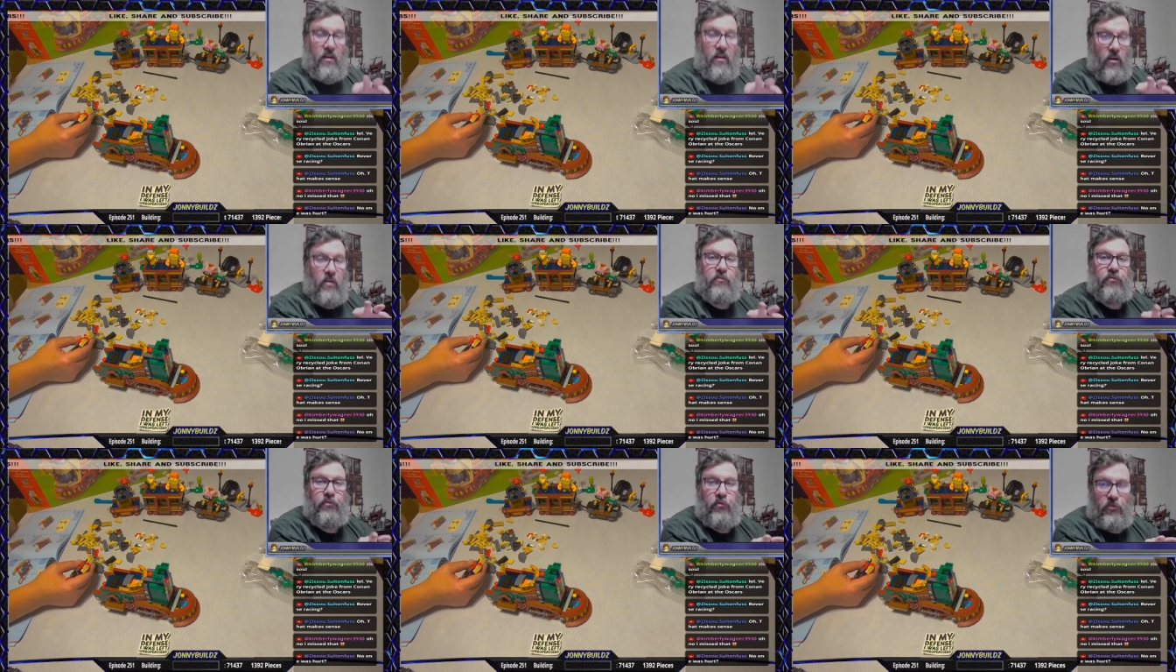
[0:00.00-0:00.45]

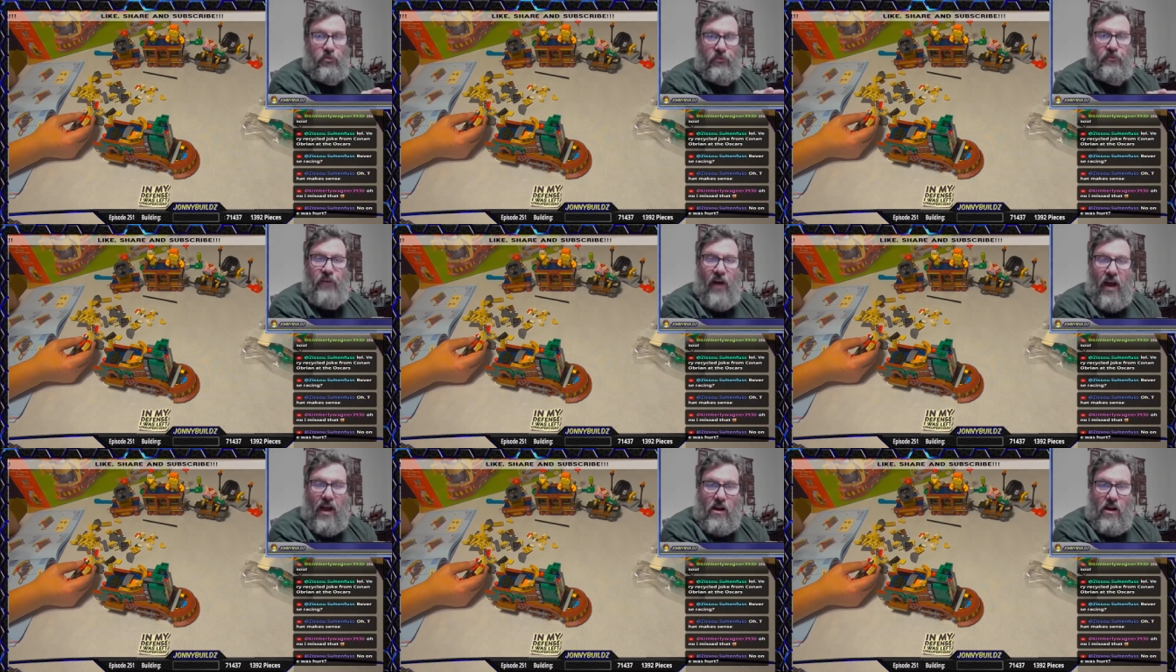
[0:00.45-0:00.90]
for the
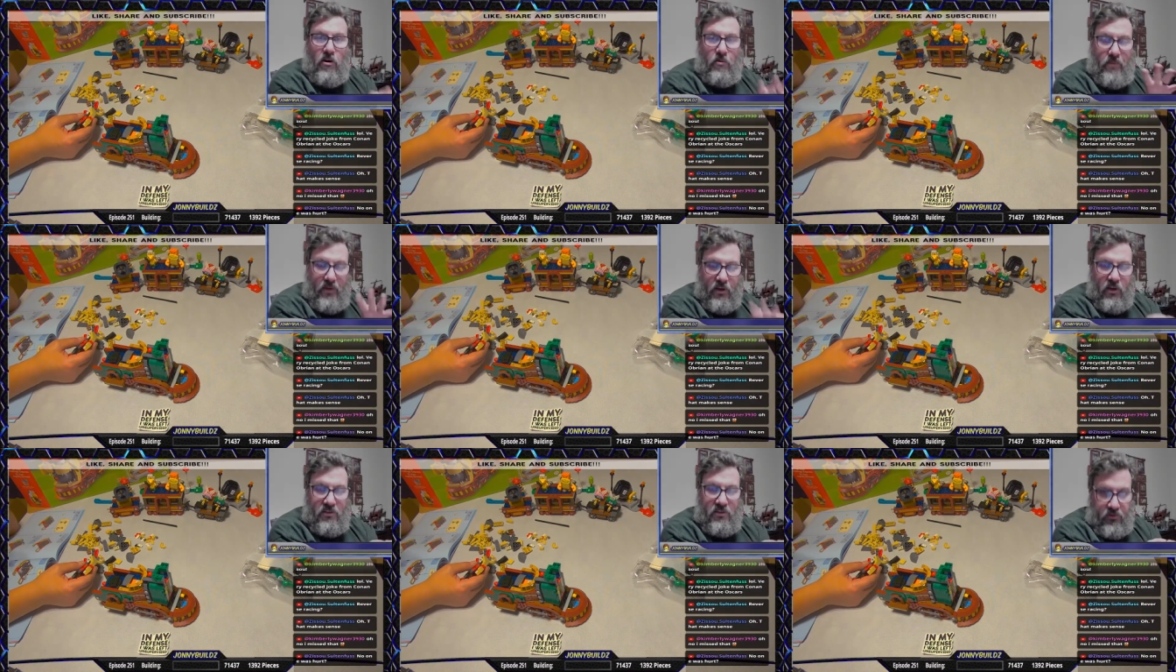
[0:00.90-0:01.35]
fire,
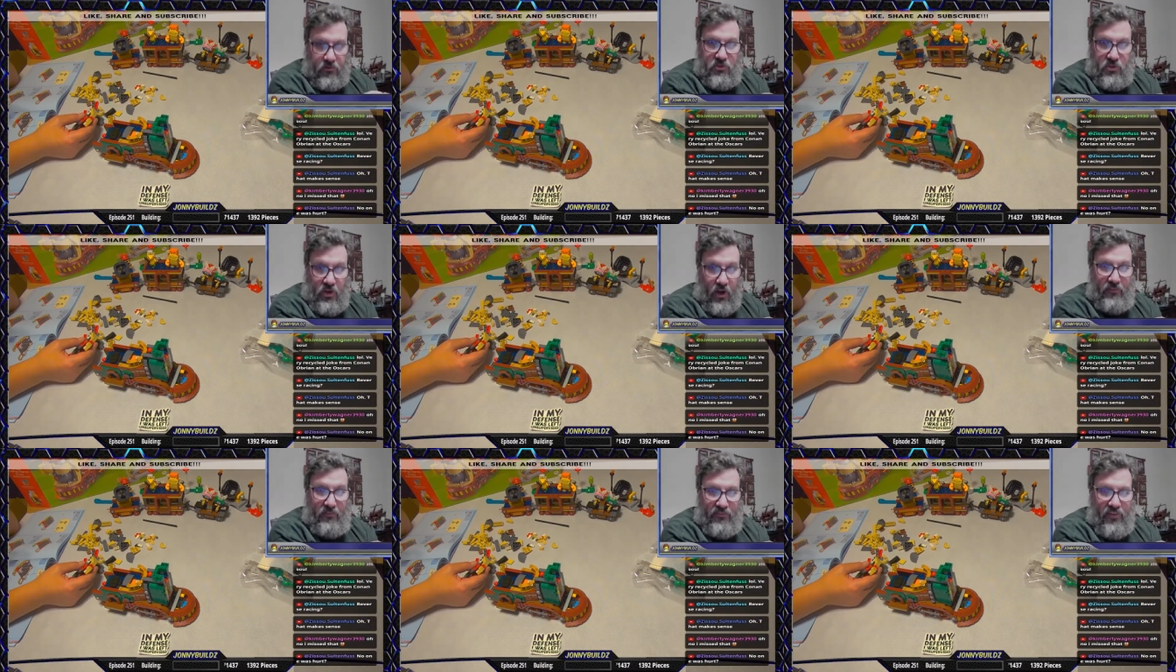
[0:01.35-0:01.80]
because it was
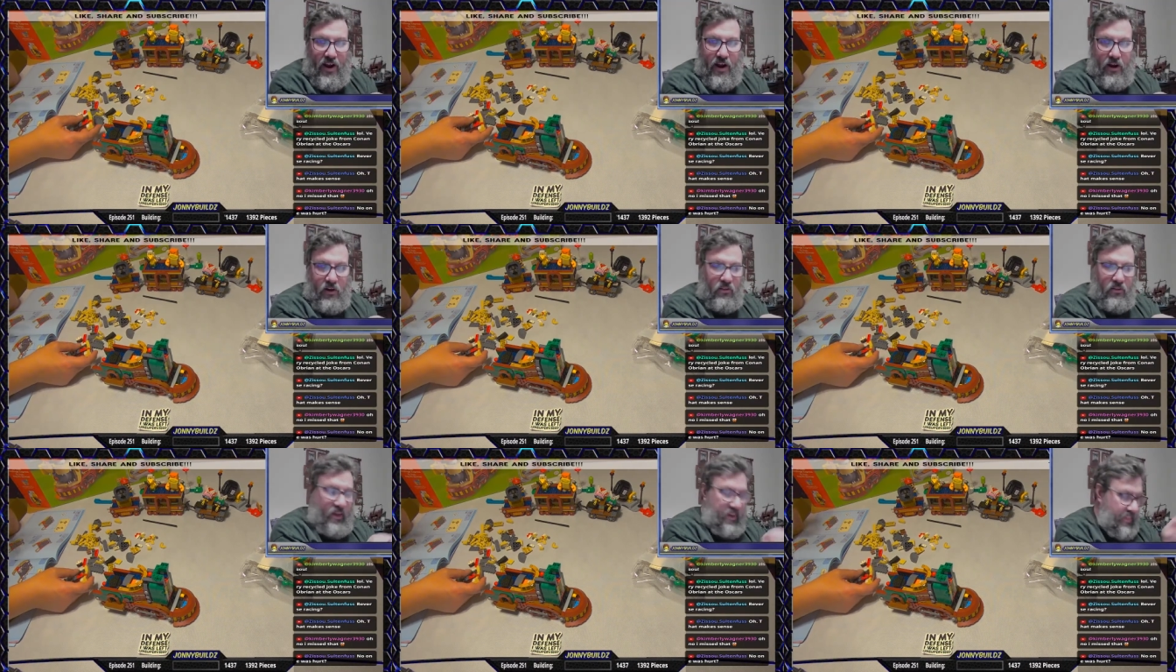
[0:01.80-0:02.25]
on fire,
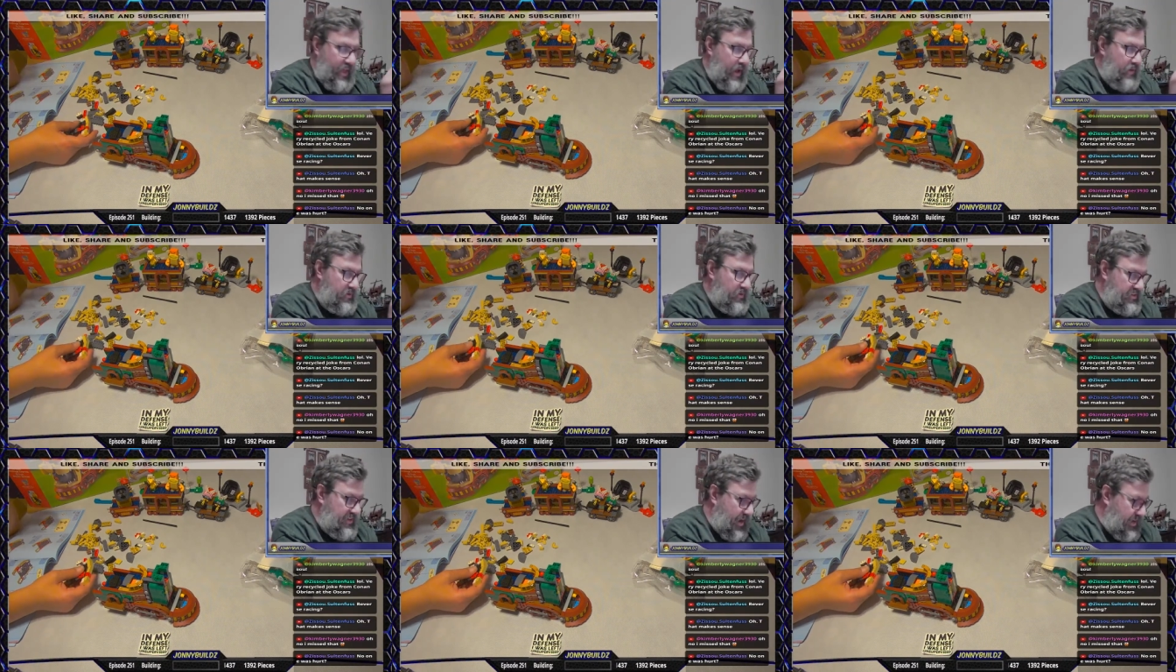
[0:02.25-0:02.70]
like that was